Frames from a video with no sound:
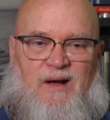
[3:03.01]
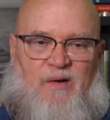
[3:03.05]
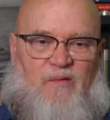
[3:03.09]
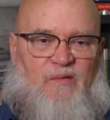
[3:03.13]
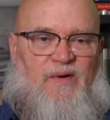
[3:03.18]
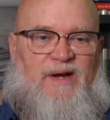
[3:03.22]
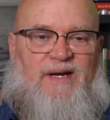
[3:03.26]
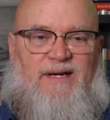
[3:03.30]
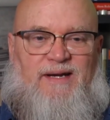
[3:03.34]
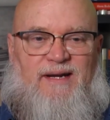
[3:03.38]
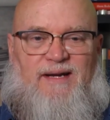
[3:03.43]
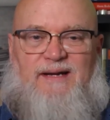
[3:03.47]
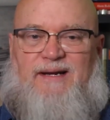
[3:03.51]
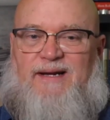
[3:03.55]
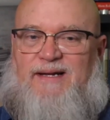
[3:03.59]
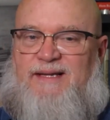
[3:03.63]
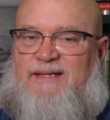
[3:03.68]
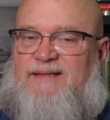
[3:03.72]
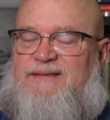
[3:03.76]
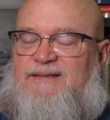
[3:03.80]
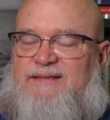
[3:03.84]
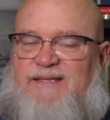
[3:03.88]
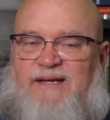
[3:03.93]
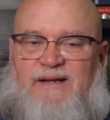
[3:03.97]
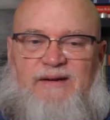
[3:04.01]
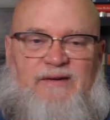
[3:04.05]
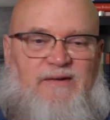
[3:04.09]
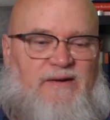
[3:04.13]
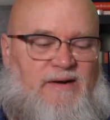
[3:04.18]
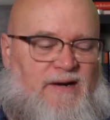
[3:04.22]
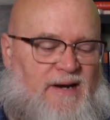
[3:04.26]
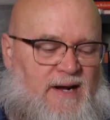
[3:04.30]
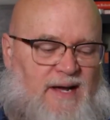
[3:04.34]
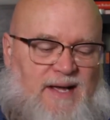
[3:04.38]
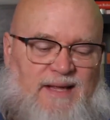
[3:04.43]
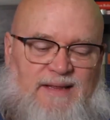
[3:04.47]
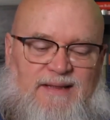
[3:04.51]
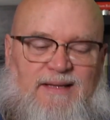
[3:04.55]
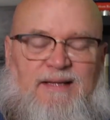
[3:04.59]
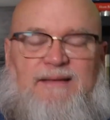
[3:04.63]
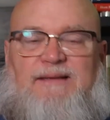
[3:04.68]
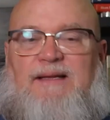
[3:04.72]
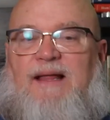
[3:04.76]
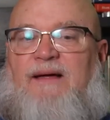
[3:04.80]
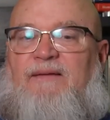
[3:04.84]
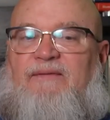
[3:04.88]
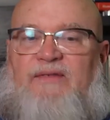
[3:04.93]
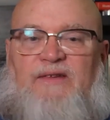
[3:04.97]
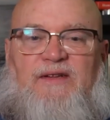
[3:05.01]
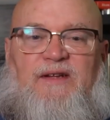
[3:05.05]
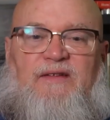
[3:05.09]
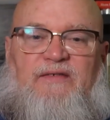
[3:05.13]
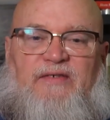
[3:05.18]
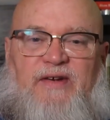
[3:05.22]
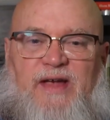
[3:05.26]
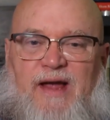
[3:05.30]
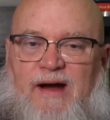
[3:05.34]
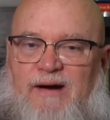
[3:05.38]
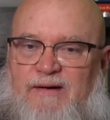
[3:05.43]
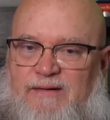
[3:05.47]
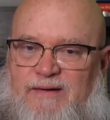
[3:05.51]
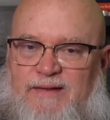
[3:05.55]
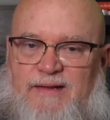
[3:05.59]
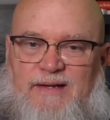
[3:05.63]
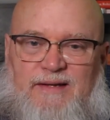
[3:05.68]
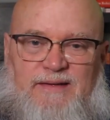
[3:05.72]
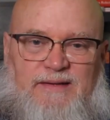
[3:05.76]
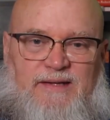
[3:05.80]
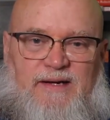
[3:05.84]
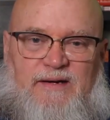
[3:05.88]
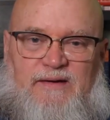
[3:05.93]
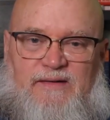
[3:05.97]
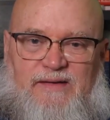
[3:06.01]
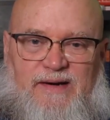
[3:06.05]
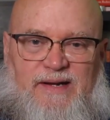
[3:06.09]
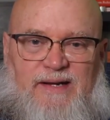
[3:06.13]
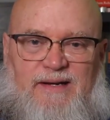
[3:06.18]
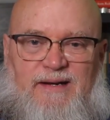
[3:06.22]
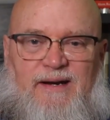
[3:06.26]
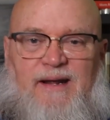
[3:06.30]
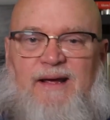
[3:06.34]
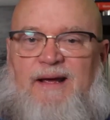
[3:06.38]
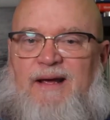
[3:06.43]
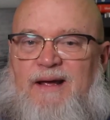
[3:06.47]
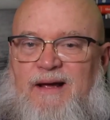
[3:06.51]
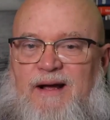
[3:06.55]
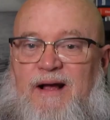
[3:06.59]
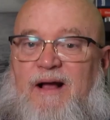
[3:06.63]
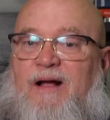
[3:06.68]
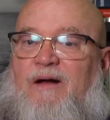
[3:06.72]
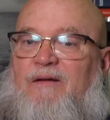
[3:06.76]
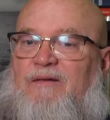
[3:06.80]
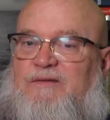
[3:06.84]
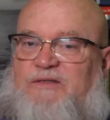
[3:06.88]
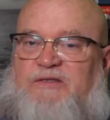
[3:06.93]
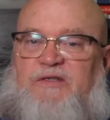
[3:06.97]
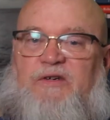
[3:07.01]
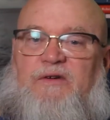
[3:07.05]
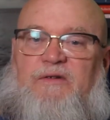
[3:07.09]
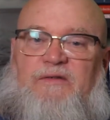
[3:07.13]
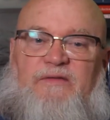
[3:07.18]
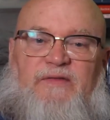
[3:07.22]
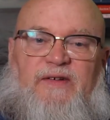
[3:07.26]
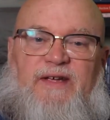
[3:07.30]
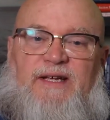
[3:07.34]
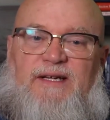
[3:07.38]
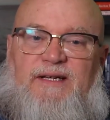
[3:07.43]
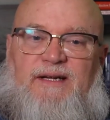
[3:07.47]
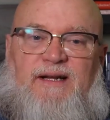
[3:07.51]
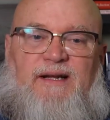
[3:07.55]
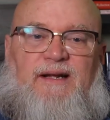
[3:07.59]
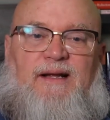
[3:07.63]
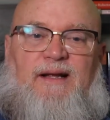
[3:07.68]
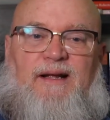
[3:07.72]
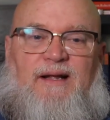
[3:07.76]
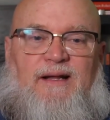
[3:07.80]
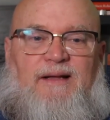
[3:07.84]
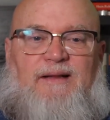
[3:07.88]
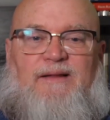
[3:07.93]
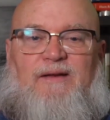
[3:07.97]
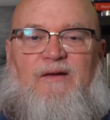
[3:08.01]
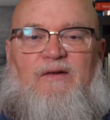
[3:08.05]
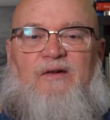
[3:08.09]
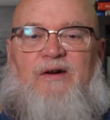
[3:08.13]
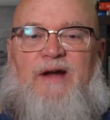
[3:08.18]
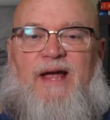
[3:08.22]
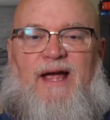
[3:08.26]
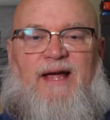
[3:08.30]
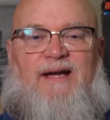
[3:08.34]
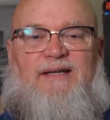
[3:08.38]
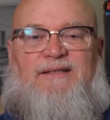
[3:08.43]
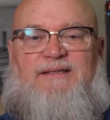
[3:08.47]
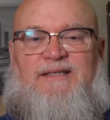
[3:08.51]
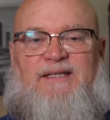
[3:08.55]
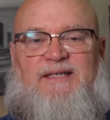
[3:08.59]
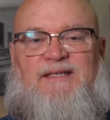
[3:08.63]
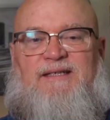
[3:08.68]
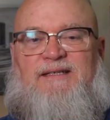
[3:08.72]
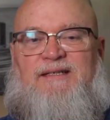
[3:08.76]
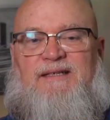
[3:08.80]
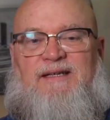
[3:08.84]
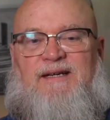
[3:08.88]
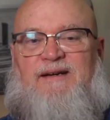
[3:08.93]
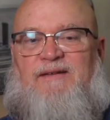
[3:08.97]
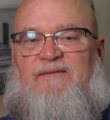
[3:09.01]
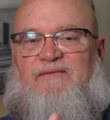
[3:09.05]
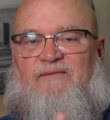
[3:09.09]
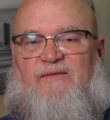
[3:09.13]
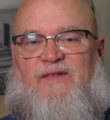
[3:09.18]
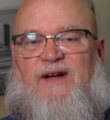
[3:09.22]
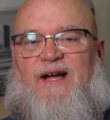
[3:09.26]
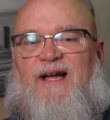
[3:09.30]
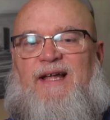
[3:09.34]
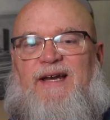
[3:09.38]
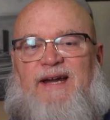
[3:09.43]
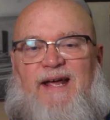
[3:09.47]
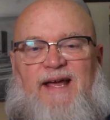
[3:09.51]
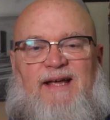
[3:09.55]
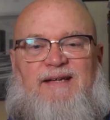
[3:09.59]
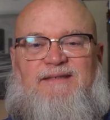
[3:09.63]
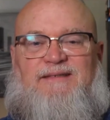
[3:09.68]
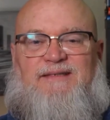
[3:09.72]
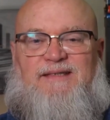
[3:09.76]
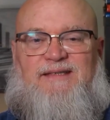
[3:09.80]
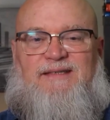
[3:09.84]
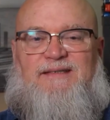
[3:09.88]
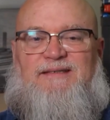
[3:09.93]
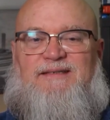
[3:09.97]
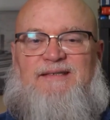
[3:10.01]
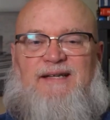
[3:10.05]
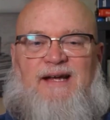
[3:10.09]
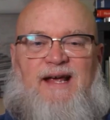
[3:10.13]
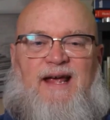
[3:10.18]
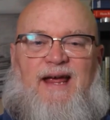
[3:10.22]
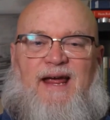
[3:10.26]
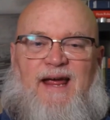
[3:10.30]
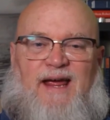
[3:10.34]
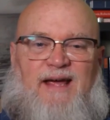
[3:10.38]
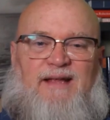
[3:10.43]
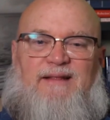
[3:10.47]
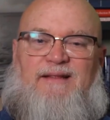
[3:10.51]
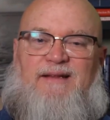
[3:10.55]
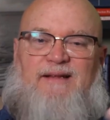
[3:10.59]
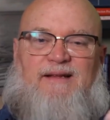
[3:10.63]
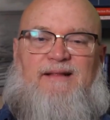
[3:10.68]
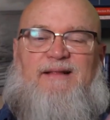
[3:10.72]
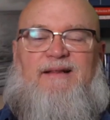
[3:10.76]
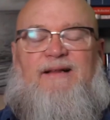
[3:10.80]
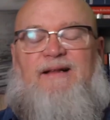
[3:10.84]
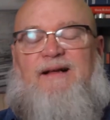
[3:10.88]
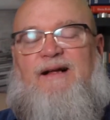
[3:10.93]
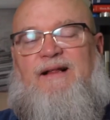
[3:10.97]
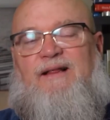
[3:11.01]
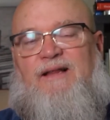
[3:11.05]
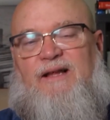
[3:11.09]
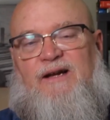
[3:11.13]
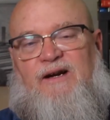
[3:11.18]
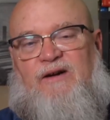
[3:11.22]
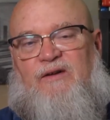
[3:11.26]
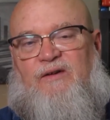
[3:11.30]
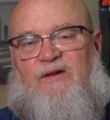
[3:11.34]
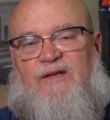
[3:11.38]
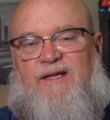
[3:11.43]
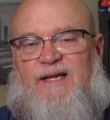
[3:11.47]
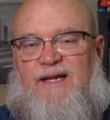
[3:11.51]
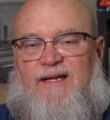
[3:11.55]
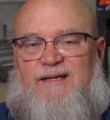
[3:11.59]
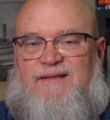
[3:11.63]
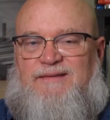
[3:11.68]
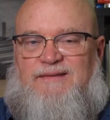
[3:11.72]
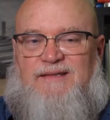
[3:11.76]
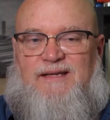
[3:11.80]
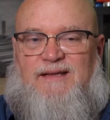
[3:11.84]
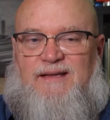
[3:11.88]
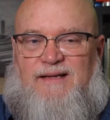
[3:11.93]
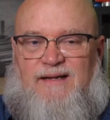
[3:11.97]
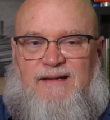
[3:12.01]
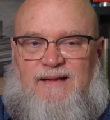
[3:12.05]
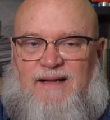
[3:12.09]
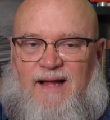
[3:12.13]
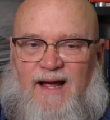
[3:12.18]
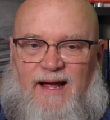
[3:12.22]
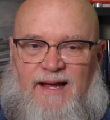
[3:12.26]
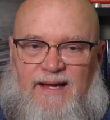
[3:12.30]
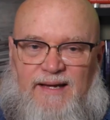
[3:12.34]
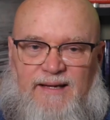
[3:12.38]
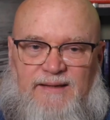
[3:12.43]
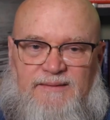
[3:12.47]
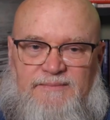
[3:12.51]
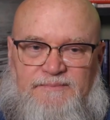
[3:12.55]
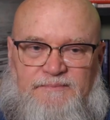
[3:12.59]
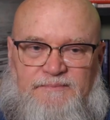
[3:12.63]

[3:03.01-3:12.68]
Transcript: We need to consider the level of care that they're in, cultural fit, location, finances, and the clinical needs of the client.